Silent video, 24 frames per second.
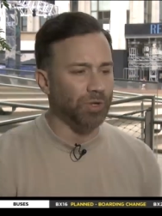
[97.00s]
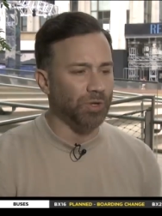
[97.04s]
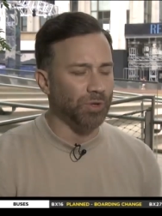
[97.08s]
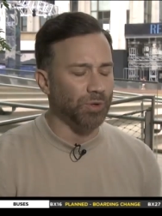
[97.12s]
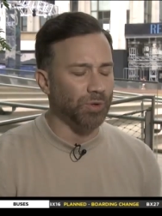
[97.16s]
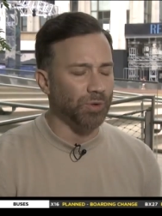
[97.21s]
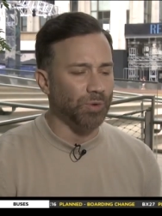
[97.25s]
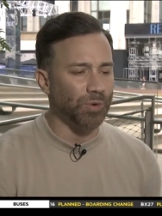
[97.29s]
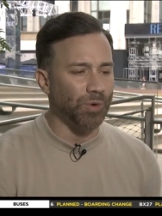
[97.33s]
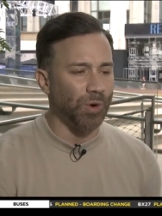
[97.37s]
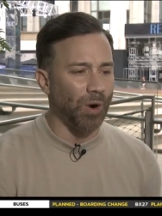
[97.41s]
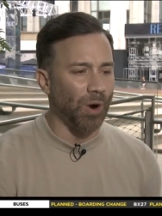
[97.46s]

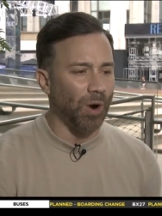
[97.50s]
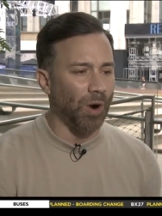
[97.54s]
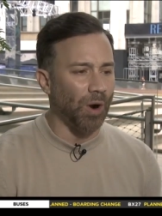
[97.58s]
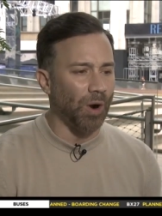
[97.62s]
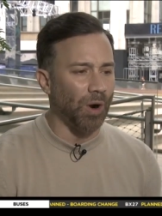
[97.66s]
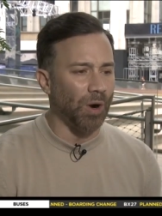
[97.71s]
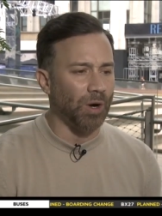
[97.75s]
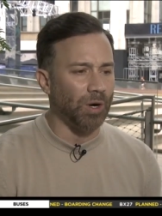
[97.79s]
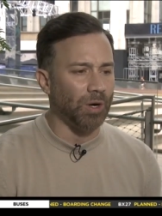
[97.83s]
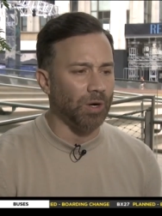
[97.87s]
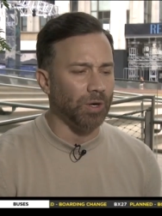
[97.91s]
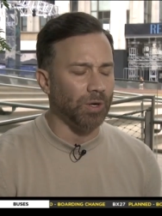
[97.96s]
you
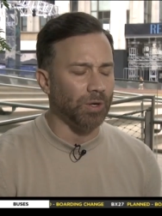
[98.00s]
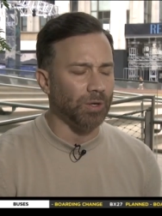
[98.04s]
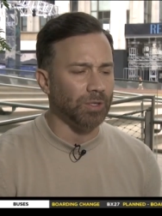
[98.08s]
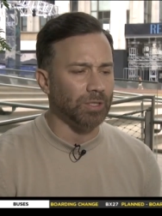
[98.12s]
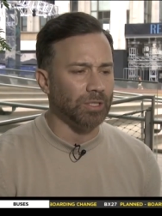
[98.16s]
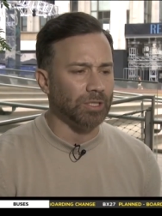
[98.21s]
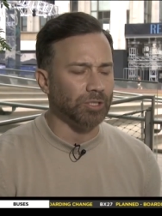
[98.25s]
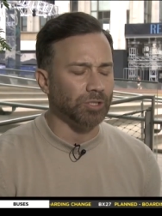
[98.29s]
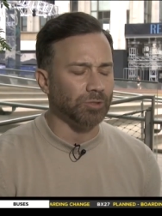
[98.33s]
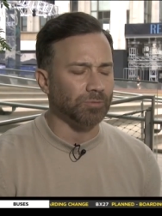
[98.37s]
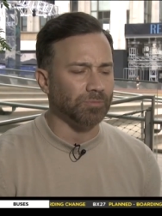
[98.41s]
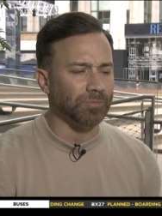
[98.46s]

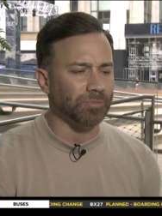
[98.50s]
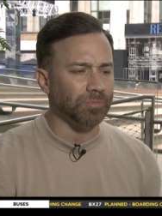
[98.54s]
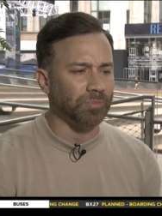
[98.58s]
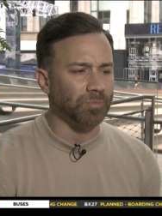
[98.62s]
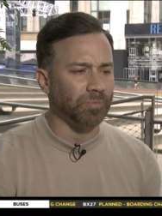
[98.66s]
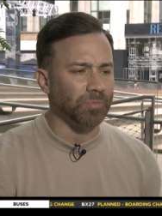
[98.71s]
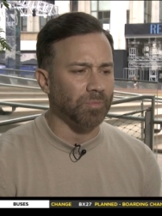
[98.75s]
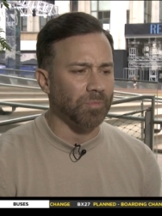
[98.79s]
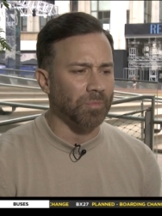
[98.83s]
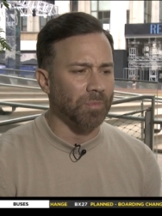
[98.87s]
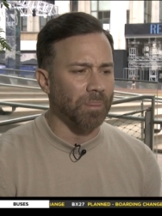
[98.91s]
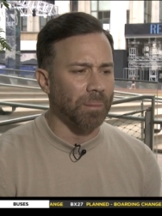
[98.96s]
are
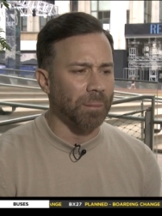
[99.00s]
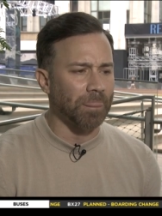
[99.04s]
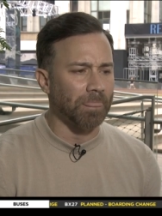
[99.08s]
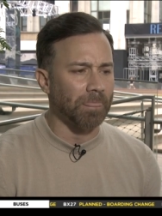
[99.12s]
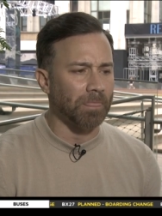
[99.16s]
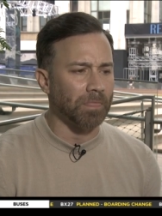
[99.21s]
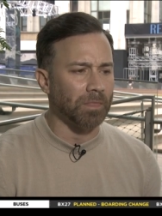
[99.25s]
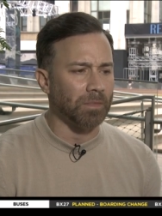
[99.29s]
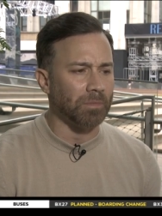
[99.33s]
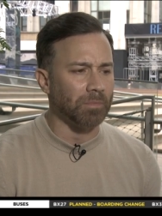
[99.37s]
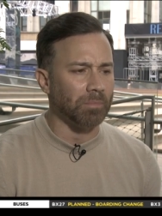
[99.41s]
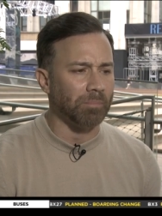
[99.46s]

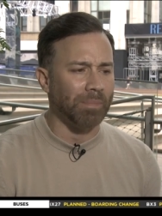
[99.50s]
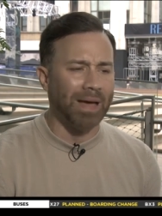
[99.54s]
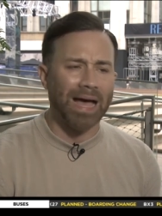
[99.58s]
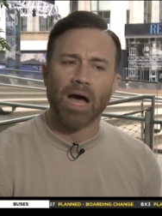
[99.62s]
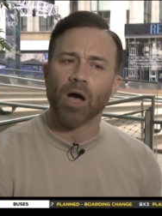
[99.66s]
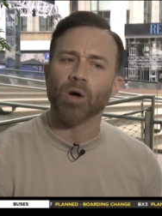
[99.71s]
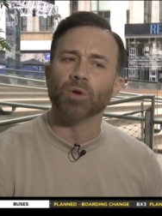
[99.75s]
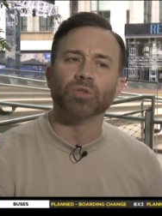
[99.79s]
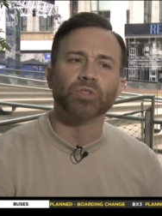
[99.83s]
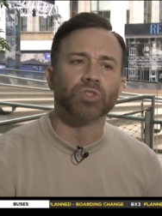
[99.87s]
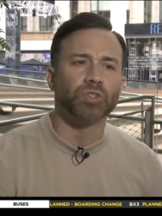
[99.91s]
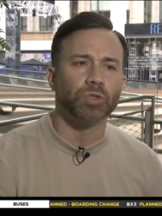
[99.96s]

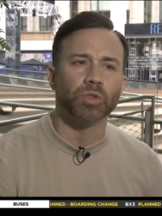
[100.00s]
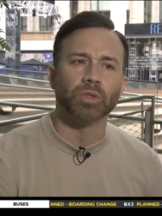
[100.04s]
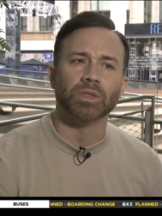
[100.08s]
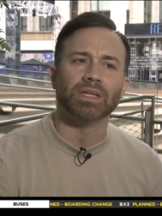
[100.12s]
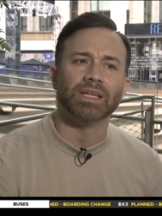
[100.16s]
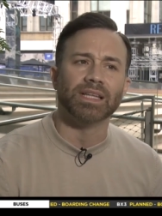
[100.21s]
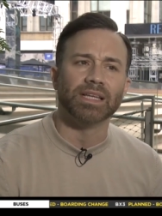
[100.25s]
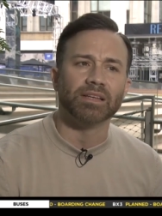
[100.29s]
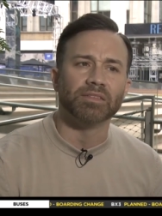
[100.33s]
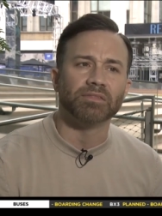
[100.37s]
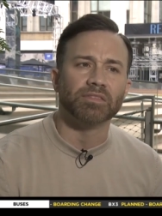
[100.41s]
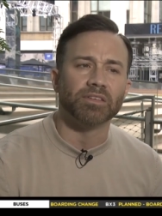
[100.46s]
bound to
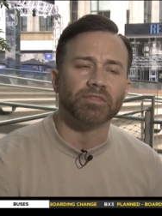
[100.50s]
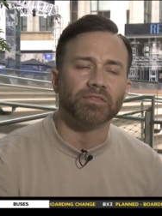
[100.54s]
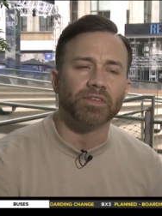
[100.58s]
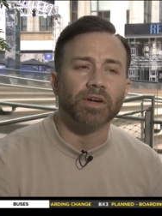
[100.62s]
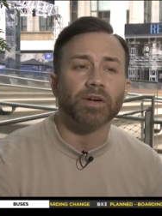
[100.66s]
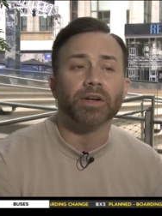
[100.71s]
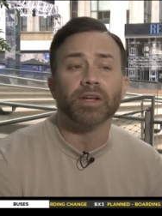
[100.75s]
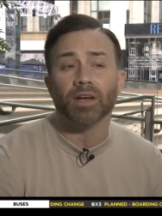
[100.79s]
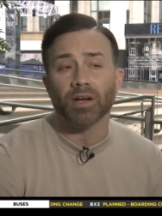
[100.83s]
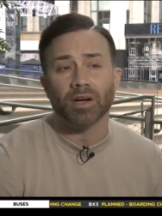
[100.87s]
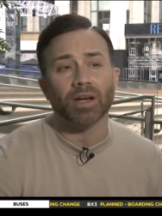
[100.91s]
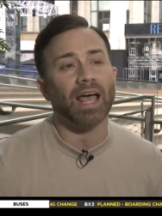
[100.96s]
live a
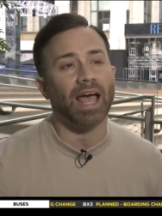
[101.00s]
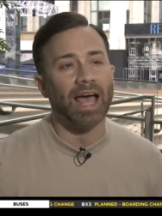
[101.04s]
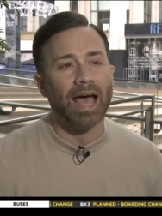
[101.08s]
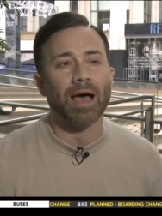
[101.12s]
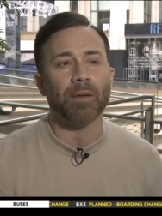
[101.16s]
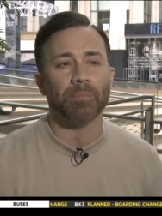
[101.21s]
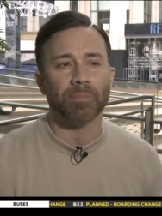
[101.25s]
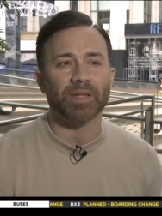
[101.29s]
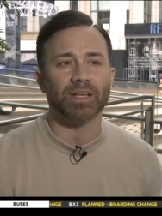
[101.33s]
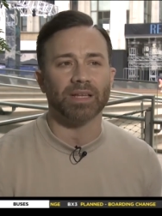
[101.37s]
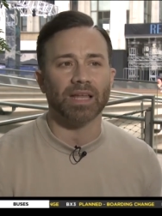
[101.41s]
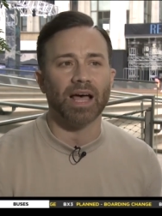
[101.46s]
very
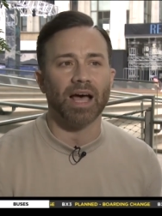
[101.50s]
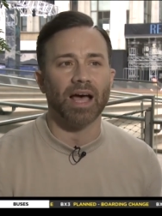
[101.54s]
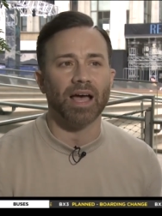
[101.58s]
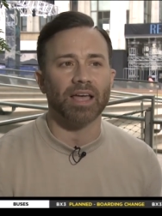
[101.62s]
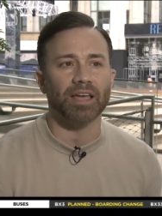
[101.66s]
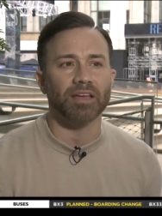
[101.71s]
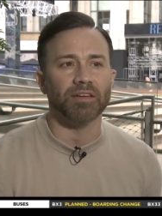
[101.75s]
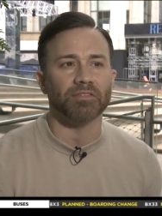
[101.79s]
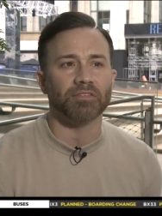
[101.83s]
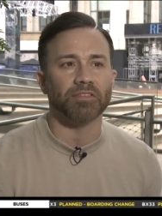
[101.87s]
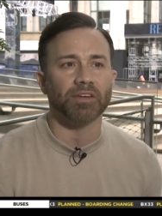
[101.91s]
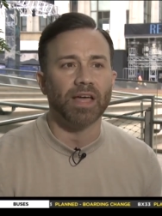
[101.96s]
unhappy
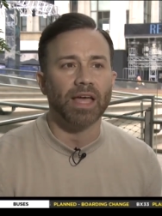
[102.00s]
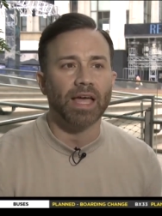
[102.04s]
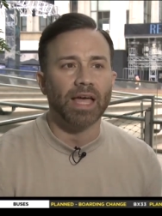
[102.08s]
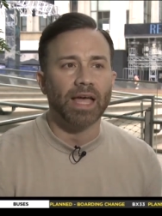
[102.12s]
life.